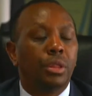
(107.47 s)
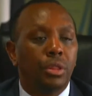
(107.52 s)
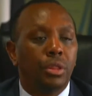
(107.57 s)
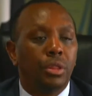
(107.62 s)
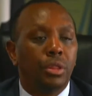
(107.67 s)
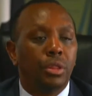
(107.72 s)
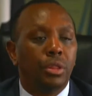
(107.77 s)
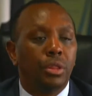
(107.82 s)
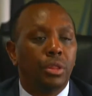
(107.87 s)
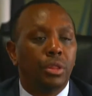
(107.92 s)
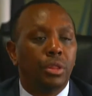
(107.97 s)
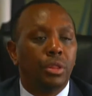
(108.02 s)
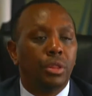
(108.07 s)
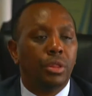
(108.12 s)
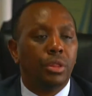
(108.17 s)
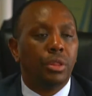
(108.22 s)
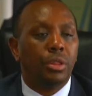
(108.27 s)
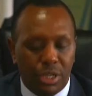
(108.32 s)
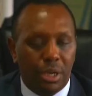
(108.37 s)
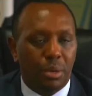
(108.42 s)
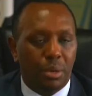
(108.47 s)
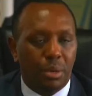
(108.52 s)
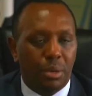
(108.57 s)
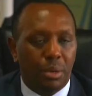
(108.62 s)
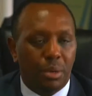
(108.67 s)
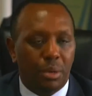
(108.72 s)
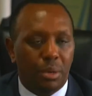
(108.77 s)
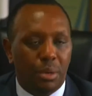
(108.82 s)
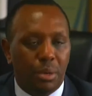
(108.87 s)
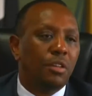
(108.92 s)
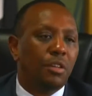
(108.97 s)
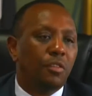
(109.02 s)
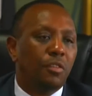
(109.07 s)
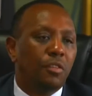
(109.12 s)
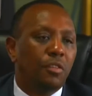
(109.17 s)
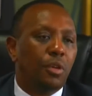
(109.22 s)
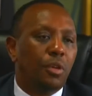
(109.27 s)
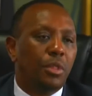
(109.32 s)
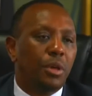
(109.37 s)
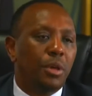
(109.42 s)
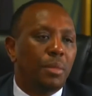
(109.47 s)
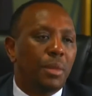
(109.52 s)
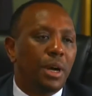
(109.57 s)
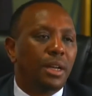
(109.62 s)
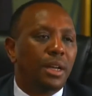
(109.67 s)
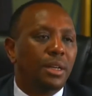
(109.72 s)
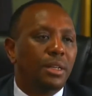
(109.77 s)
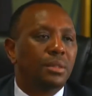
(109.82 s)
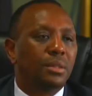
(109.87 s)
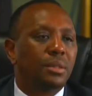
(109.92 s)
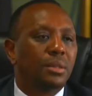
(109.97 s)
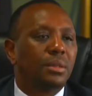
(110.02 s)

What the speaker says: those batch numbers from the market.